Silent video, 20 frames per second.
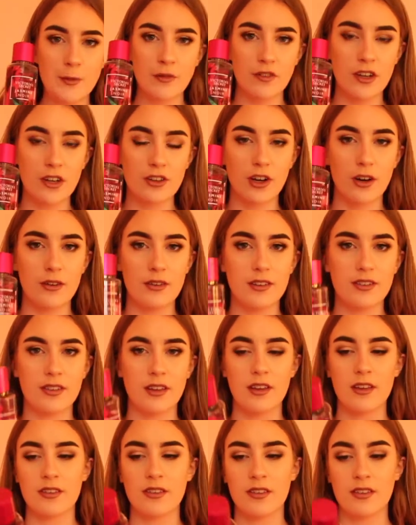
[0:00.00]
Victoria's
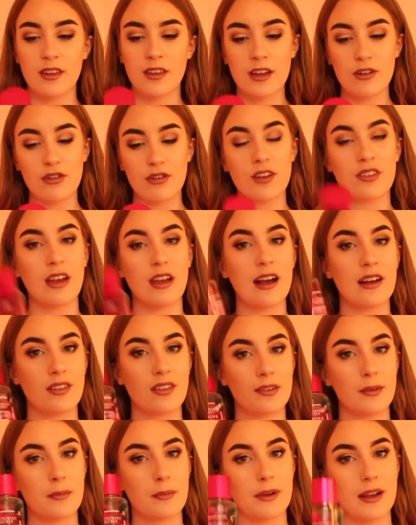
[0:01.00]
Secret is an
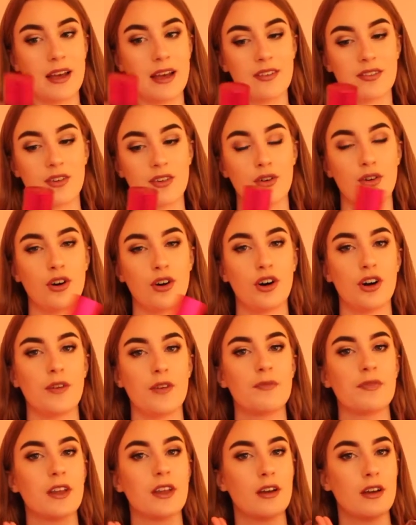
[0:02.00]
excellent place to go